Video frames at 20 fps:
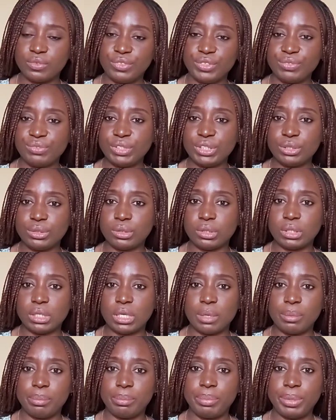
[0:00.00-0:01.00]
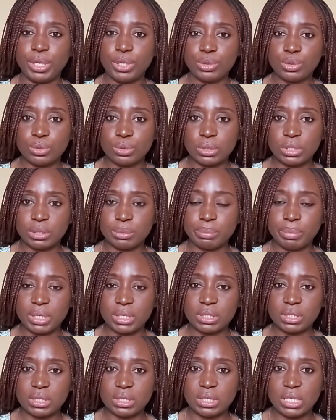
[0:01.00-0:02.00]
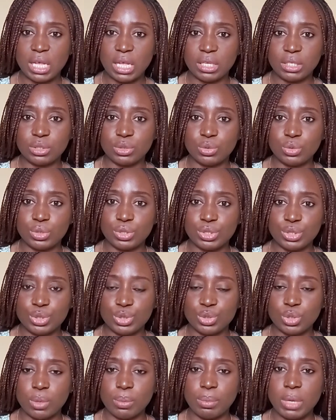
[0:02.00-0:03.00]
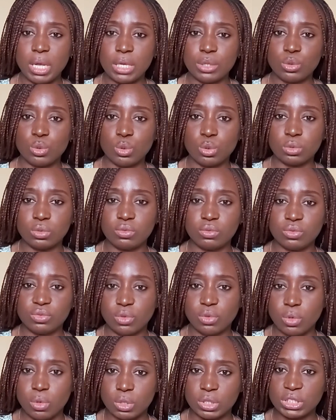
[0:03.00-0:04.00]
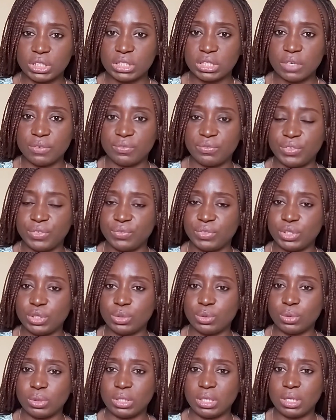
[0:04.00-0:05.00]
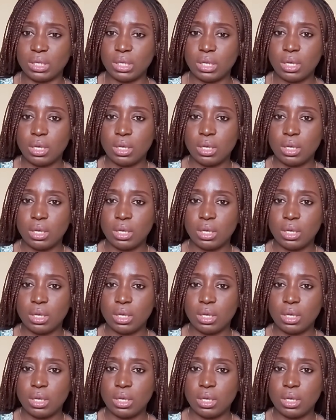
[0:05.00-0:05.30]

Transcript: $50, pay to the person that is doing the job, and hold $450.